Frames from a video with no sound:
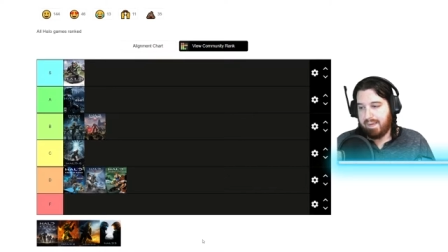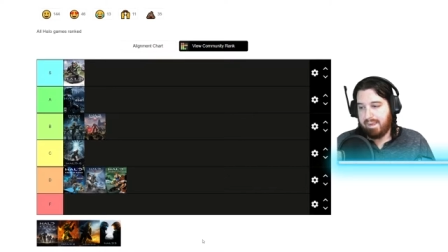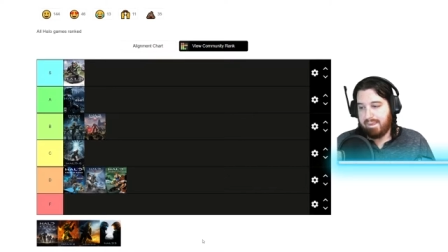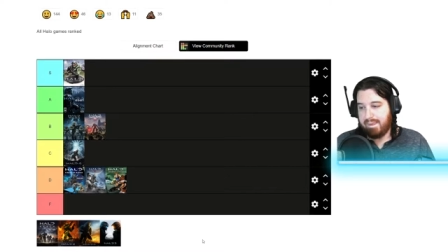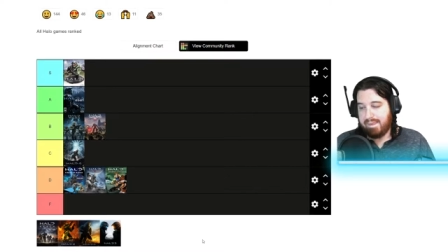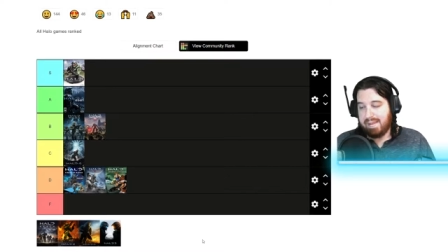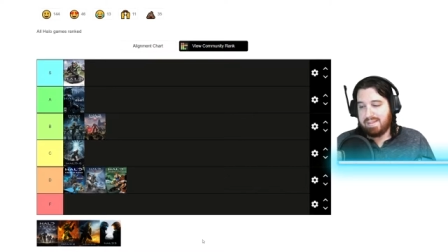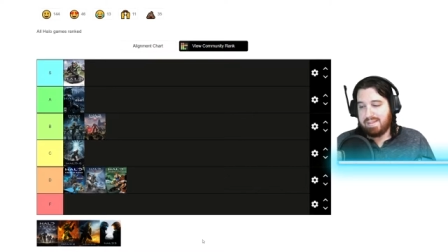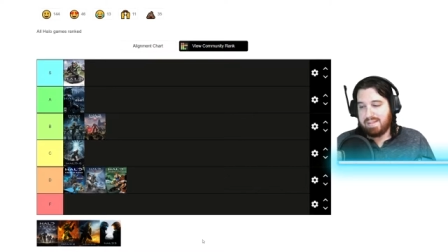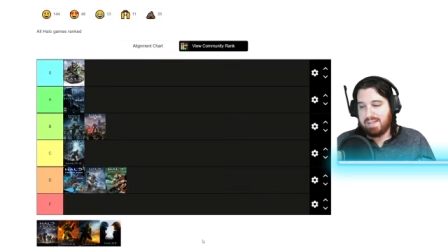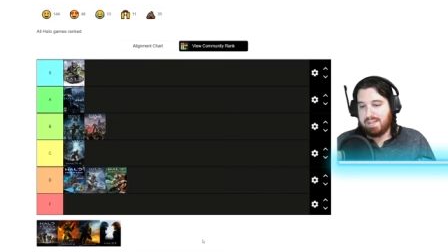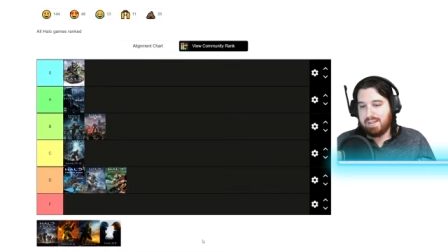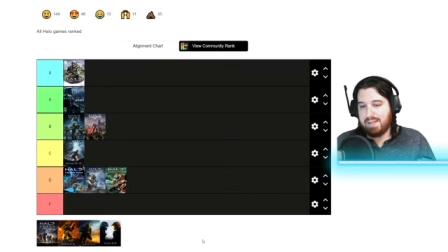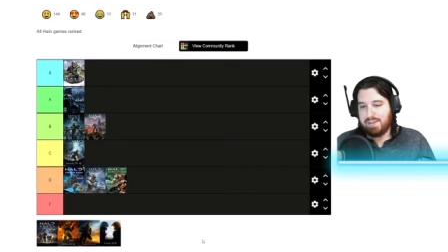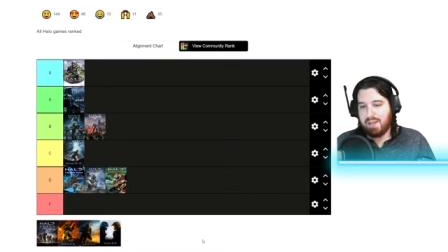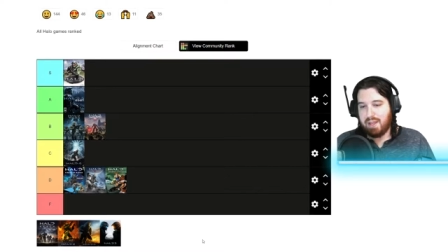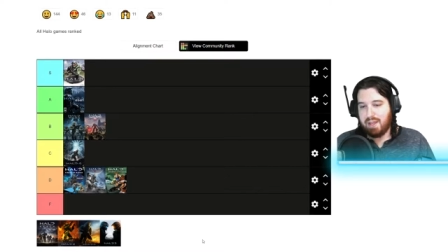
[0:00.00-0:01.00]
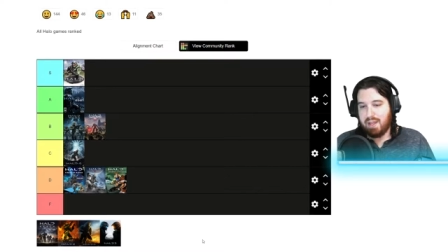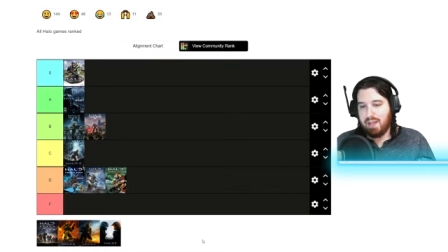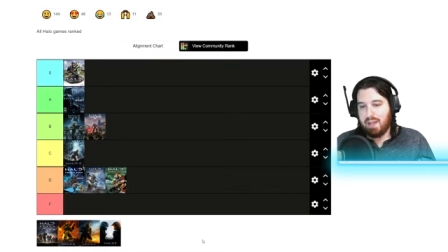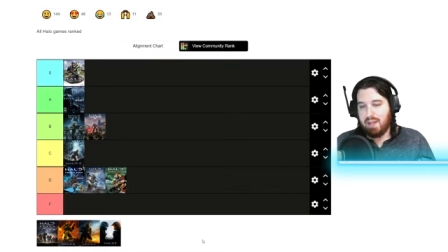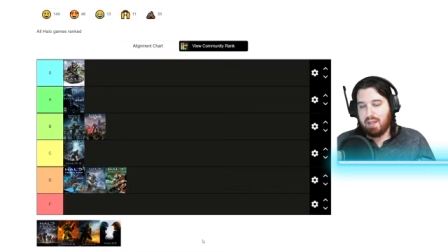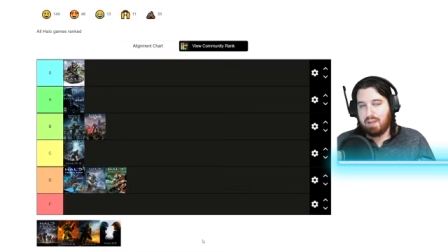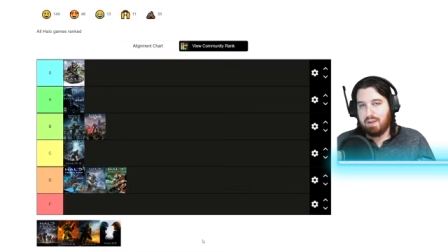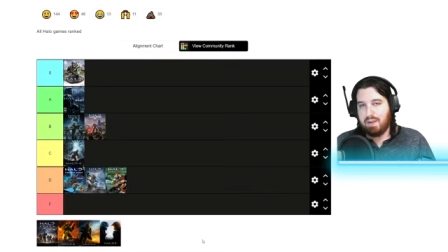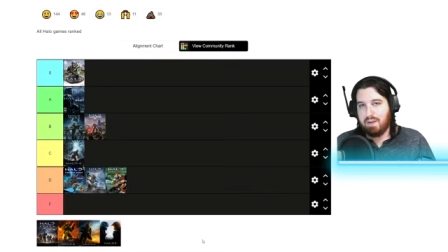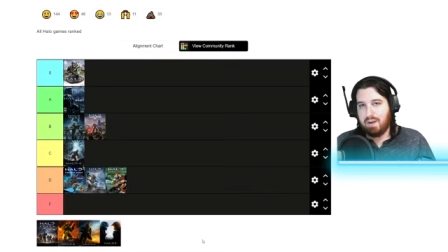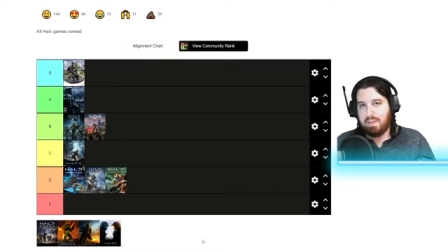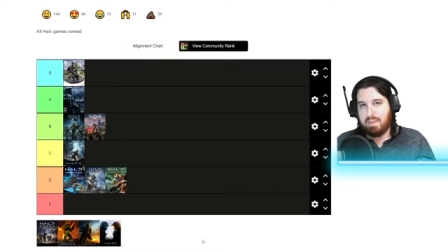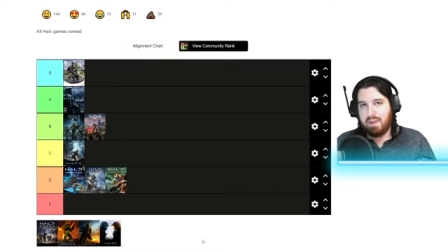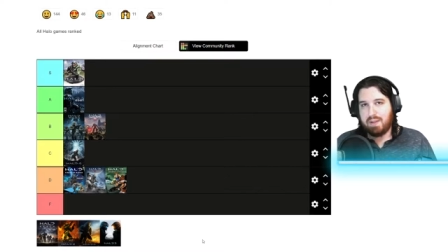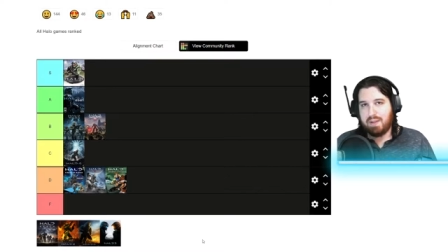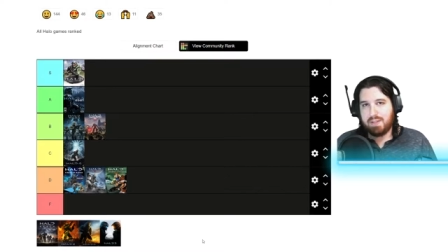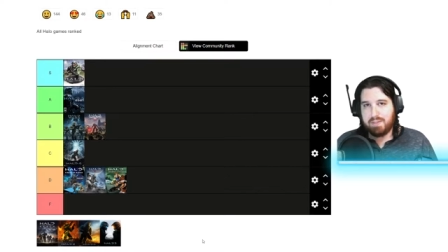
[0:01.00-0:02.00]
This is going to
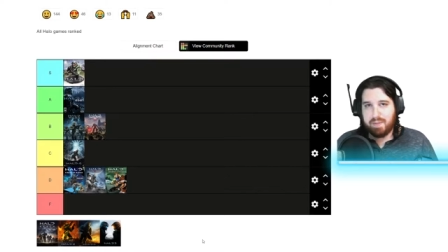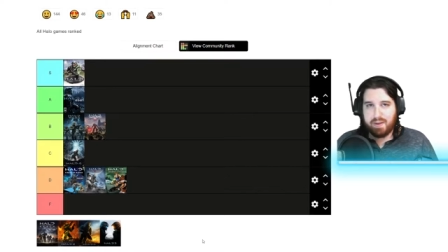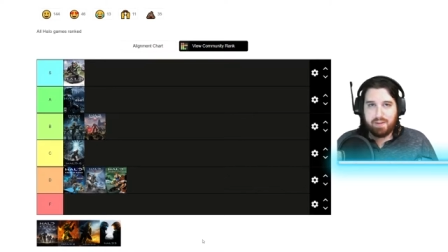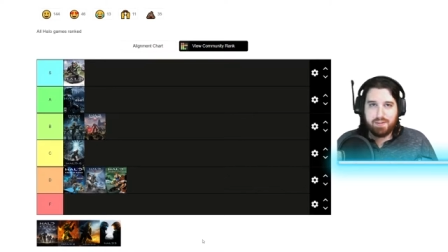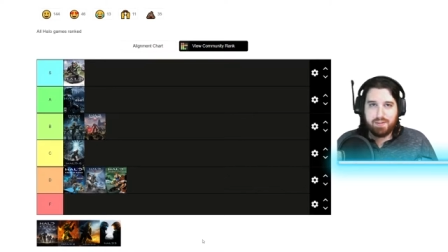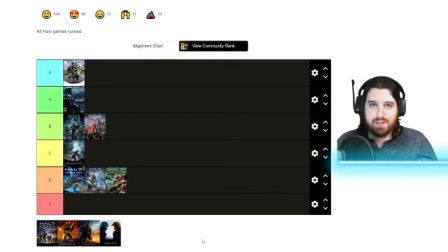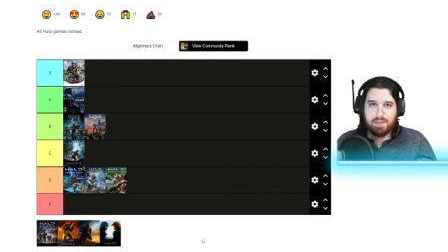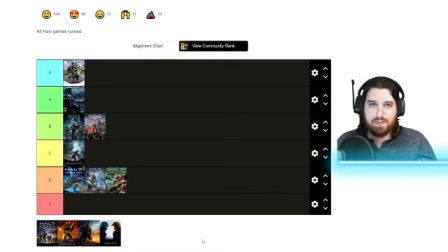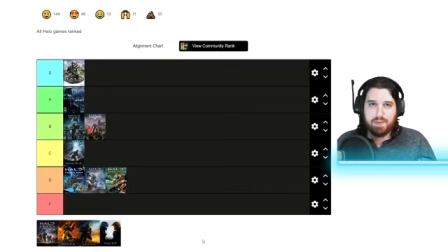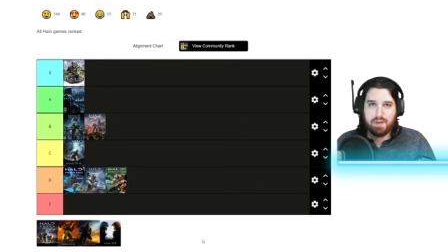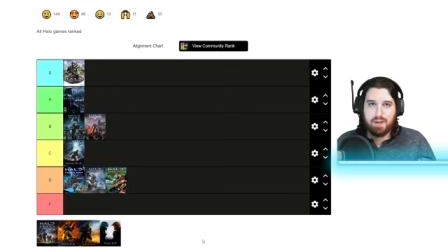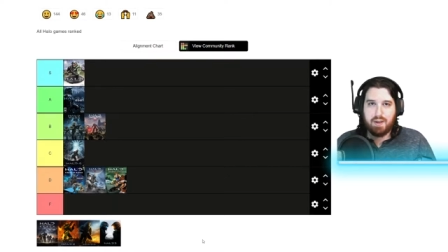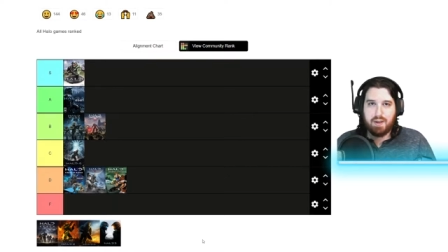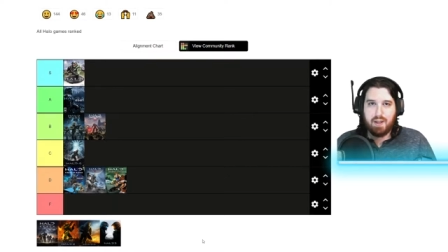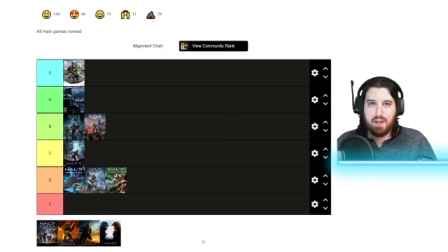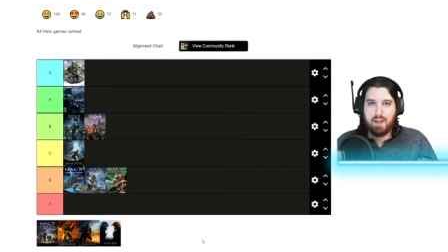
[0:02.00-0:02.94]
be a spicy one,